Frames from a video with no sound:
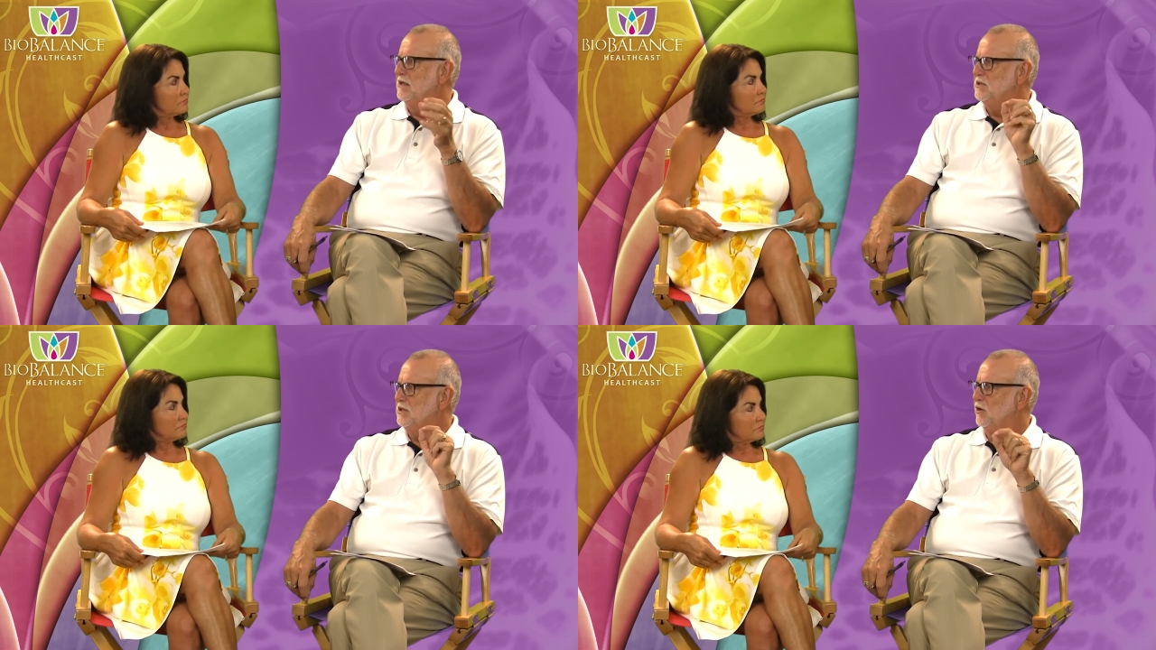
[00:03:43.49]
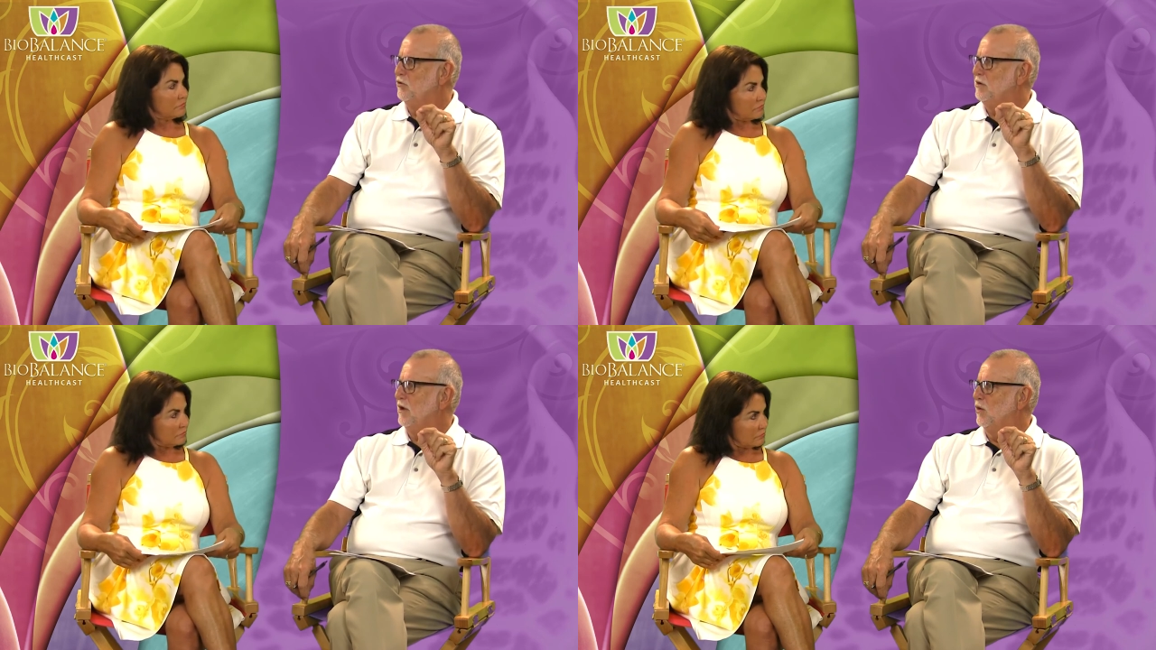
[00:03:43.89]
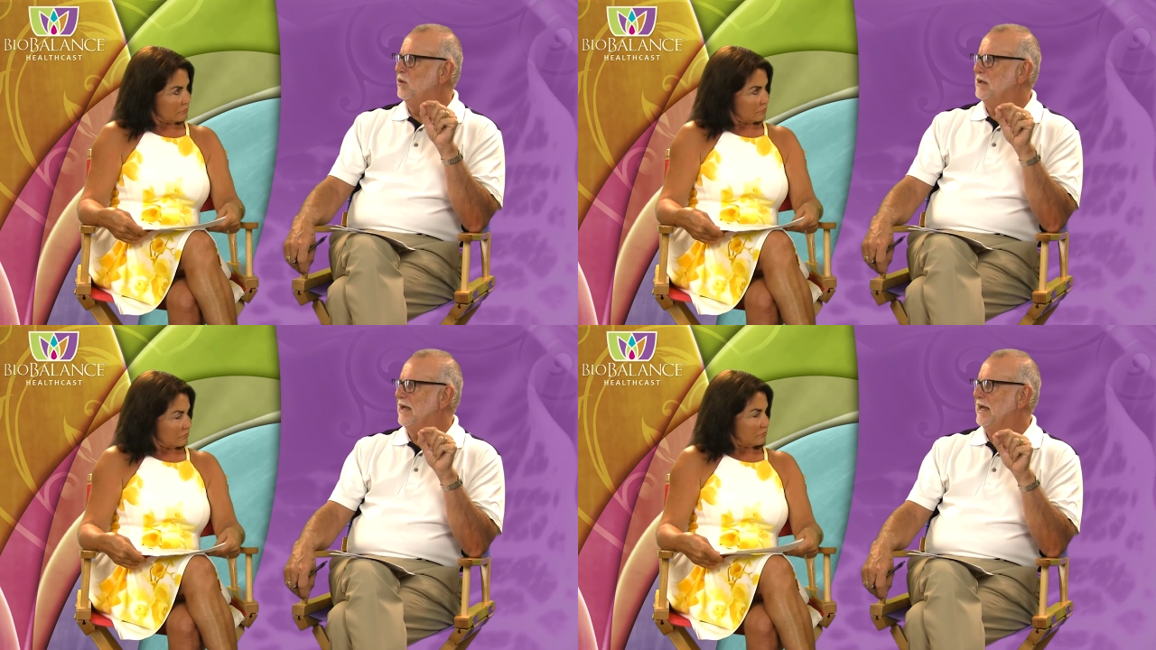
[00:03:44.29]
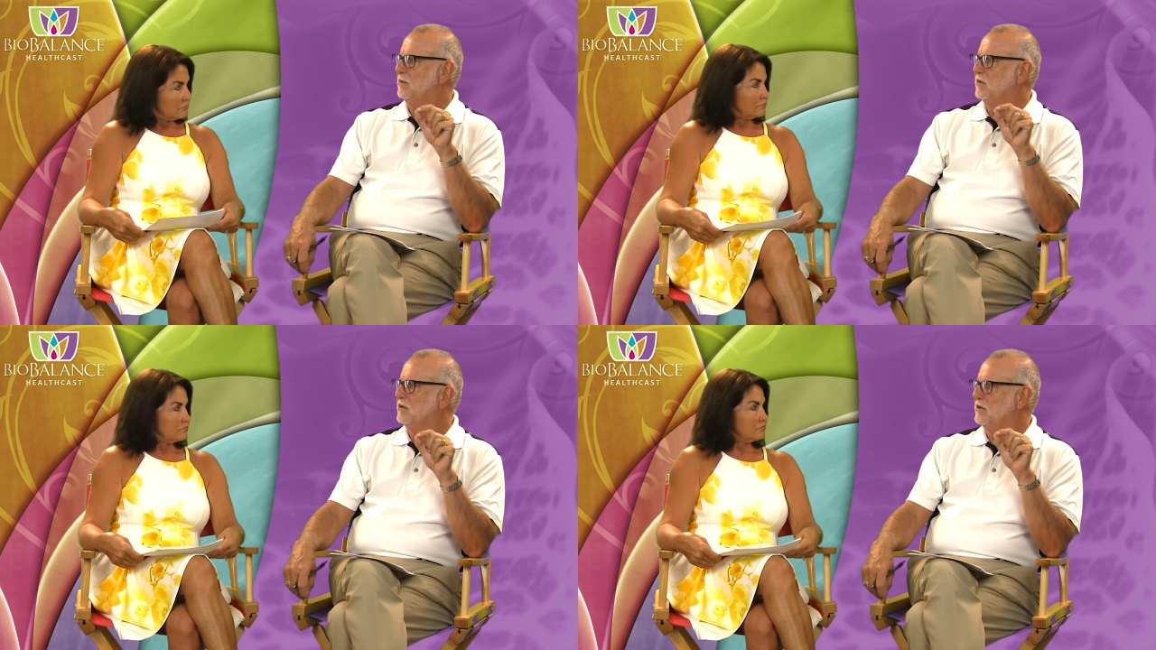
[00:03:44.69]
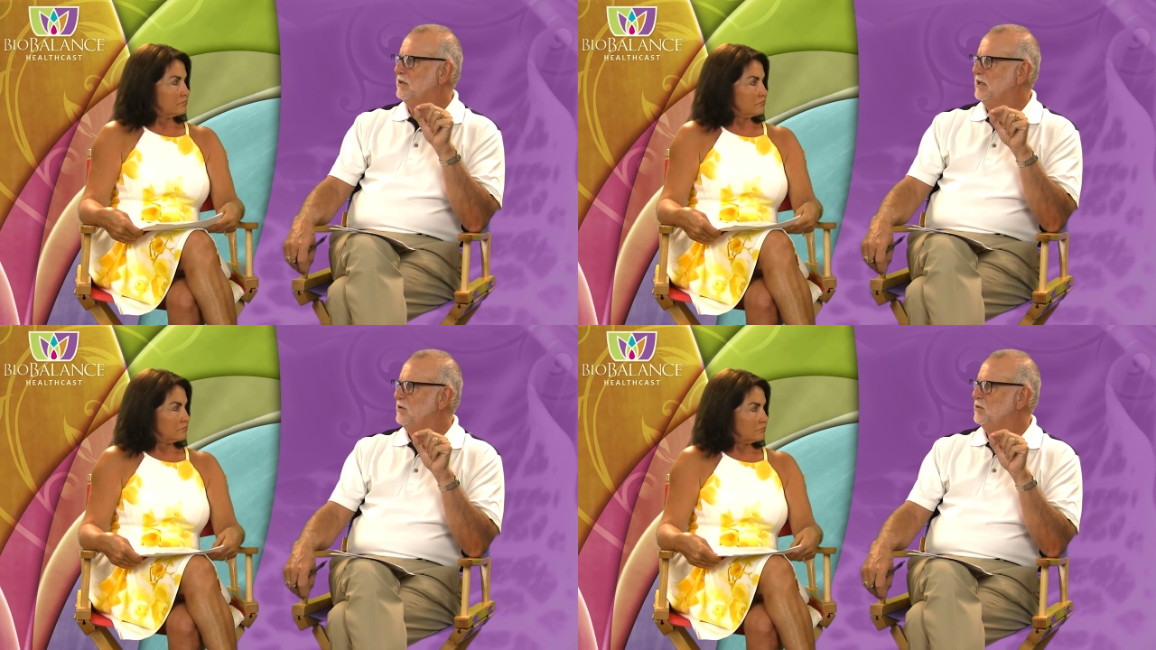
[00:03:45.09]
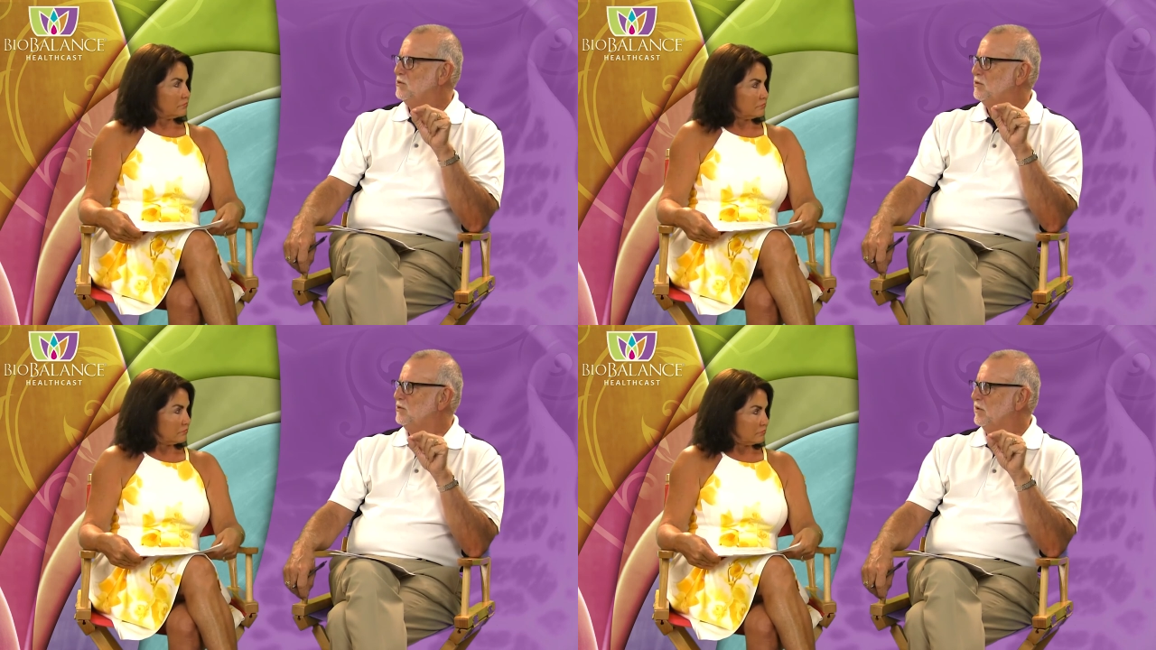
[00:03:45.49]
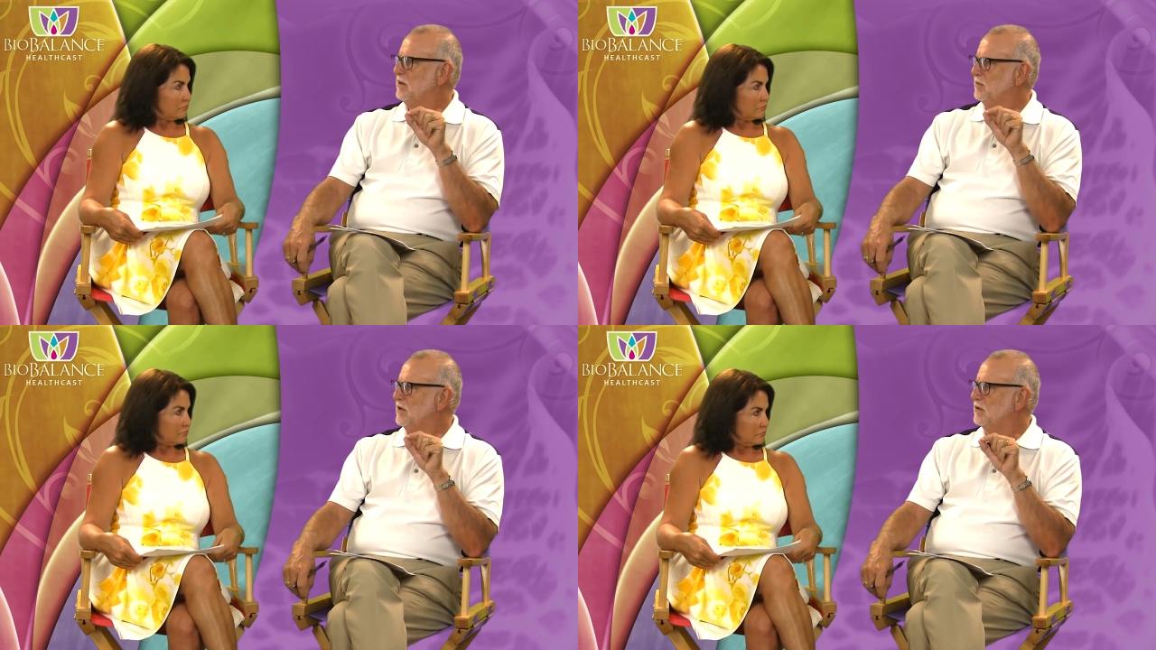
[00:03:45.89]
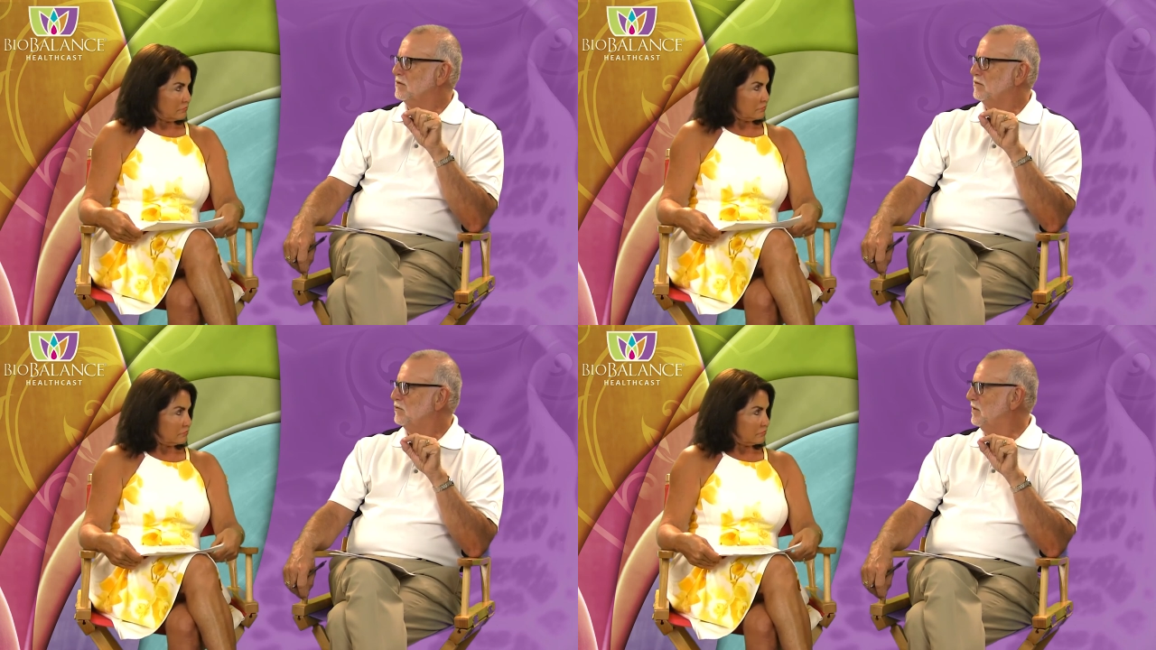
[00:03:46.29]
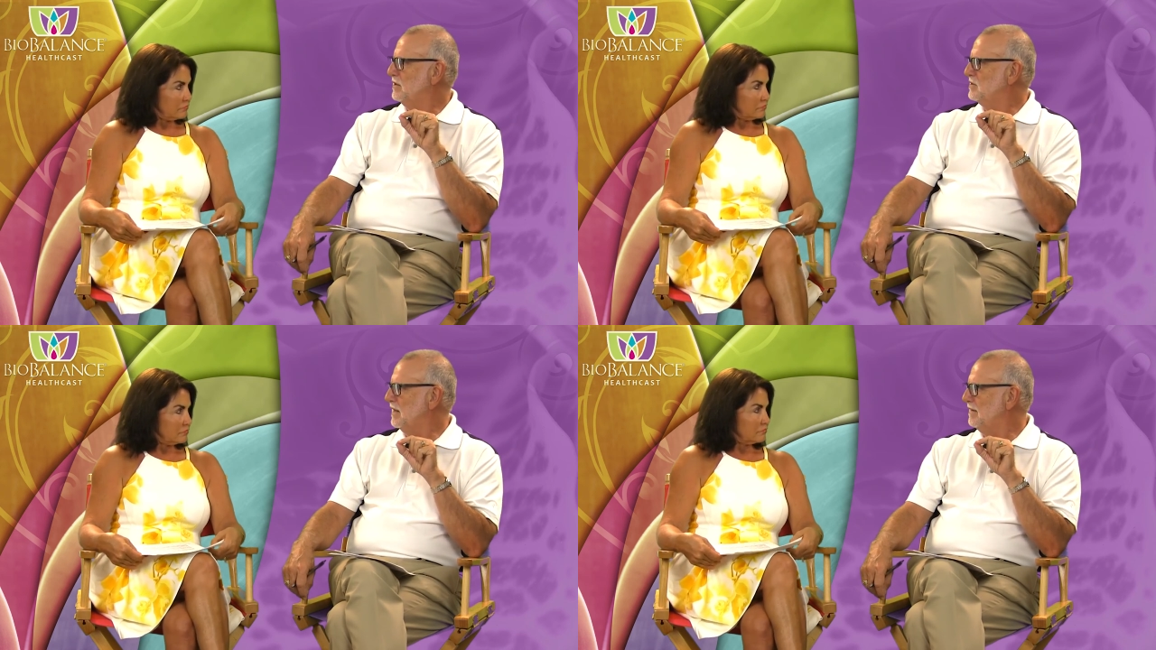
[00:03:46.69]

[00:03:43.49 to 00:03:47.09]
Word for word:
Speaker 1: is the only only animal that continues to drink milk throughout its